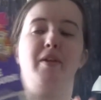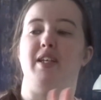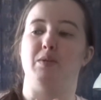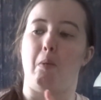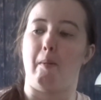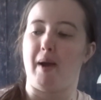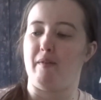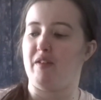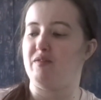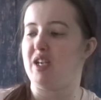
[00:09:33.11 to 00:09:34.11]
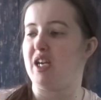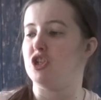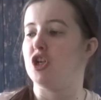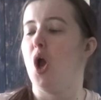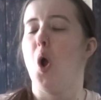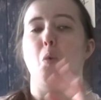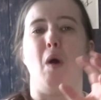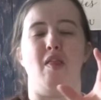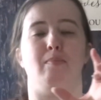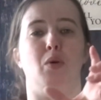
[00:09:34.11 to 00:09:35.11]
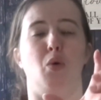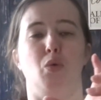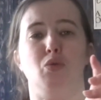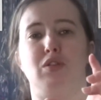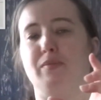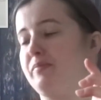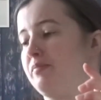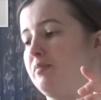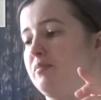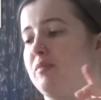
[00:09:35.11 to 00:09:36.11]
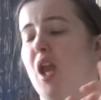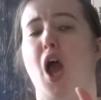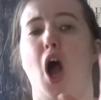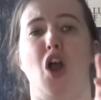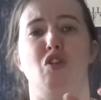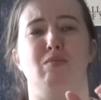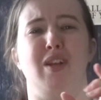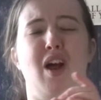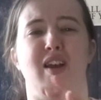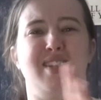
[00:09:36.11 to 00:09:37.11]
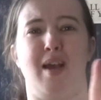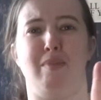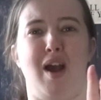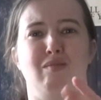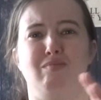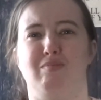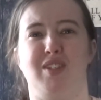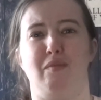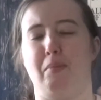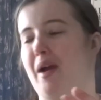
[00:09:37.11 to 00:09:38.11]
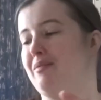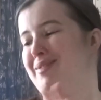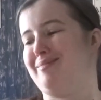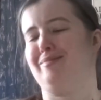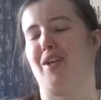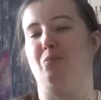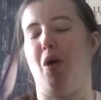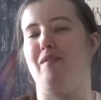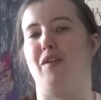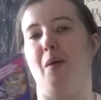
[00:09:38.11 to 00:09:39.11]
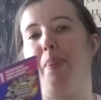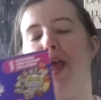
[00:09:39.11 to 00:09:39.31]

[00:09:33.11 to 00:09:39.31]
but these were £1.50 each. Where the balls are normally like £10, £7, whatever.